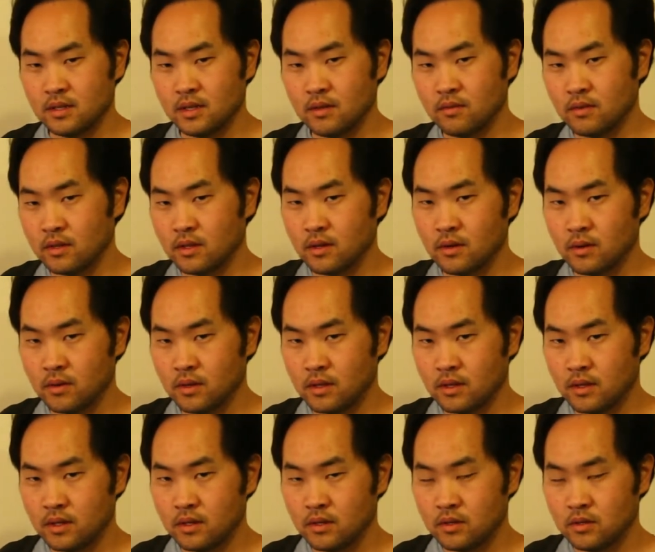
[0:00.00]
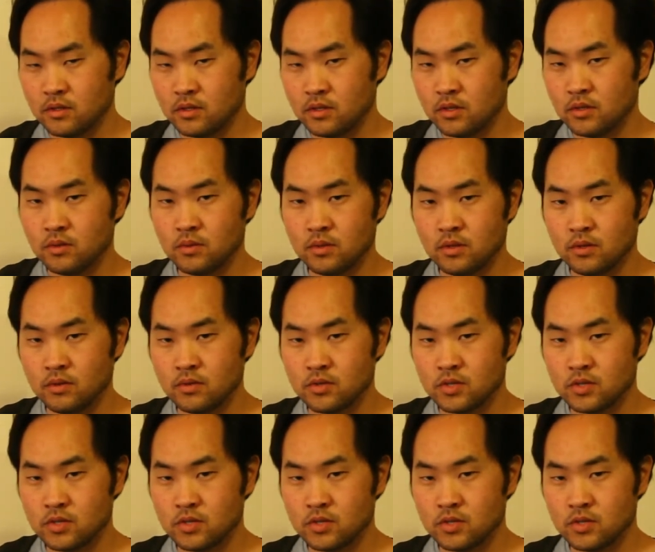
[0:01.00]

even though they do use